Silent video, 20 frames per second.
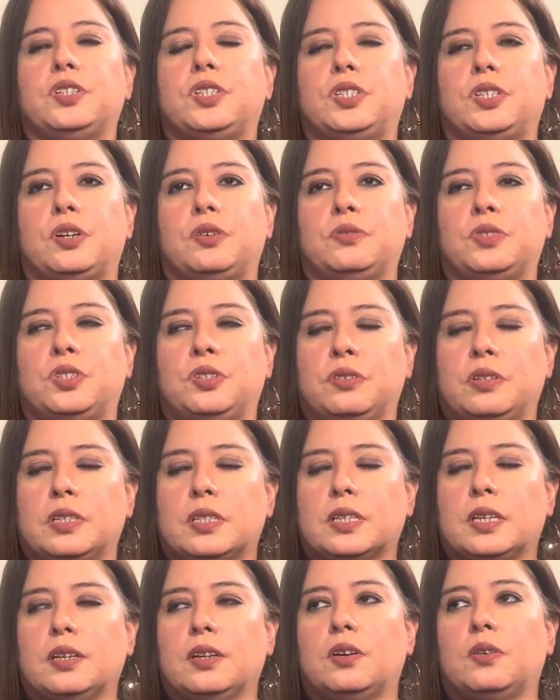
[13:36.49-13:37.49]
so
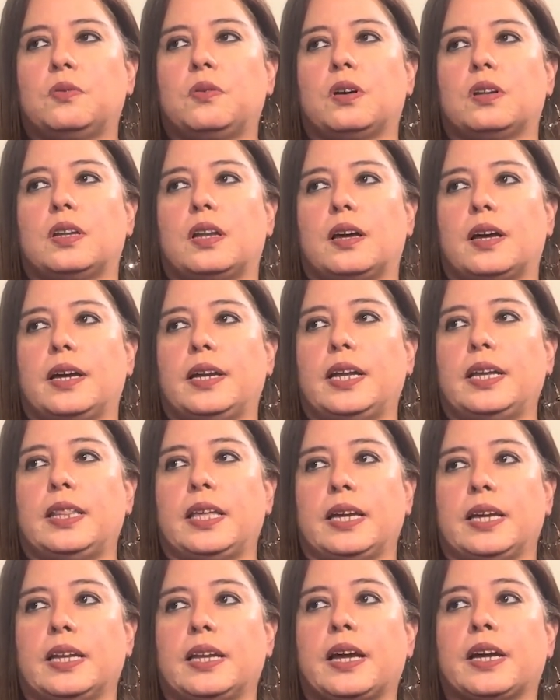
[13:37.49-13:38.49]
students can go online and
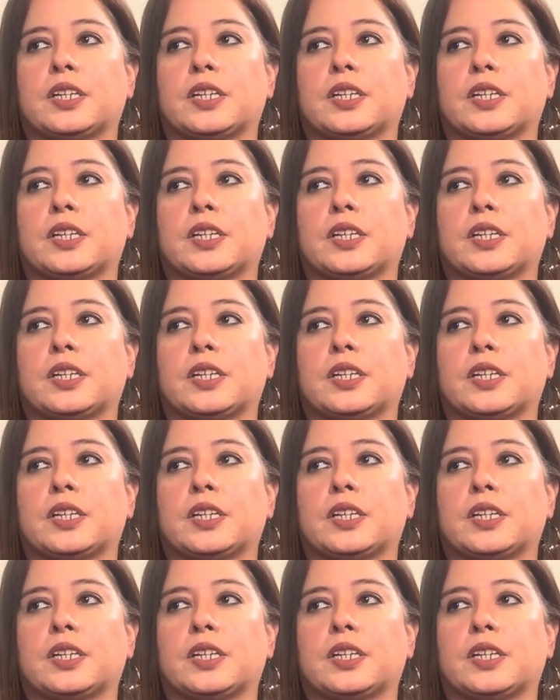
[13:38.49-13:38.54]
they can